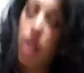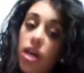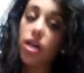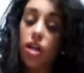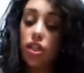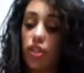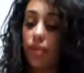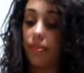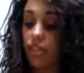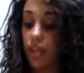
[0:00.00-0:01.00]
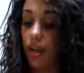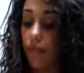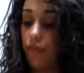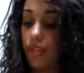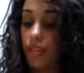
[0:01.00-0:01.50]
And so let me
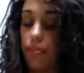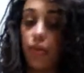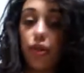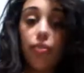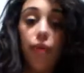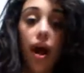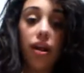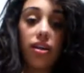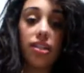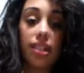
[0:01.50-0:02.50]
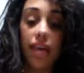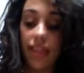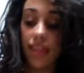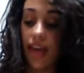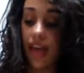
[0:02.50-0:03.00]
start off with some beauty products
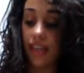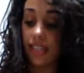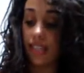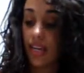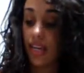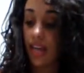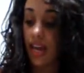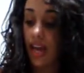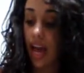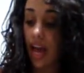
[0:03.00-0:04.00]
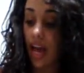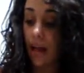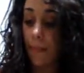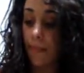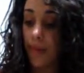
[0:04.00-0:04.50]
that
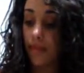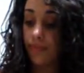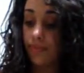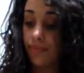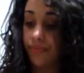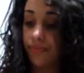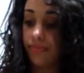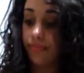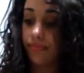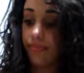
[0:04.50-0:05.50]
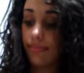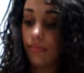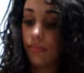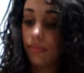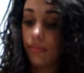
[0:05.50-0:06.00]

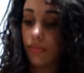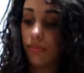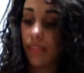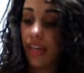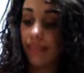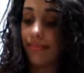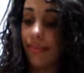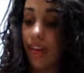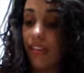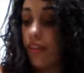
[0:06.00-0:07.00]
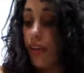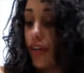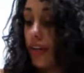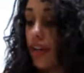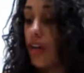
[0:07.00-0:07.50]
yeah, I think
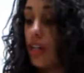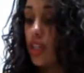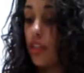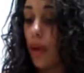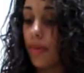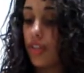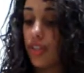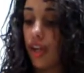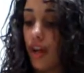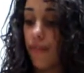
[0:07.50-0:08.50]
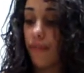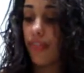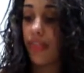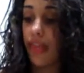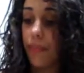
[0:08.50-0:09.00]
they're good. So I'm going to start
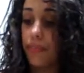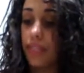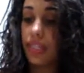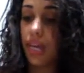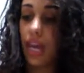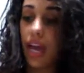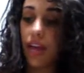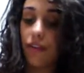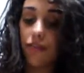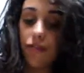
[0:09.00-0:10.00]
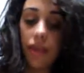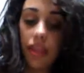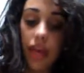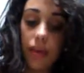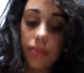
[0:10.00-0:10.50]
off with lips, and
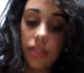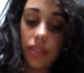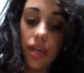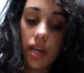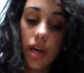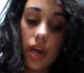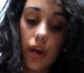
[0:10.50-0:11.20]
for my lips